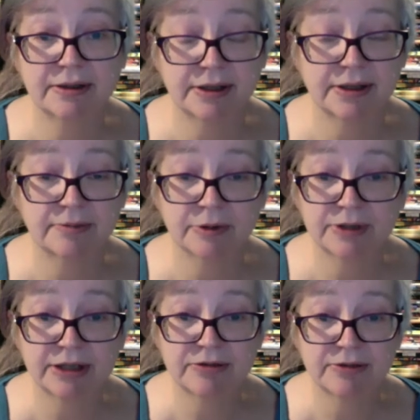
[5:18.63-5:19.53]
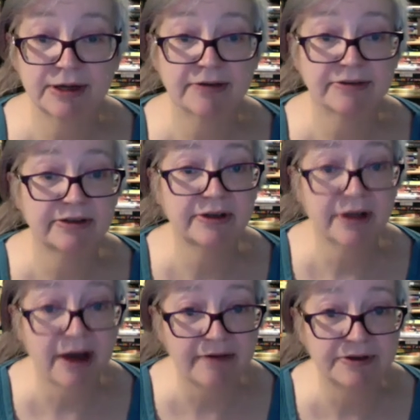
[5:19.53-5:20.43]
I wrote that draft.
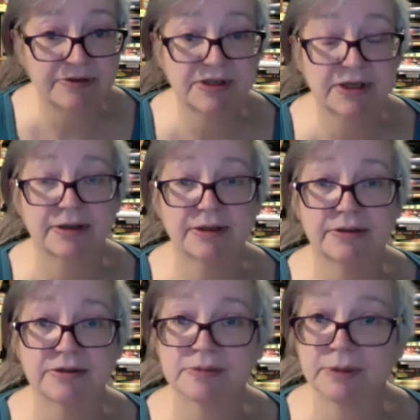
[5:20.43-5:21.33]
Love those characters.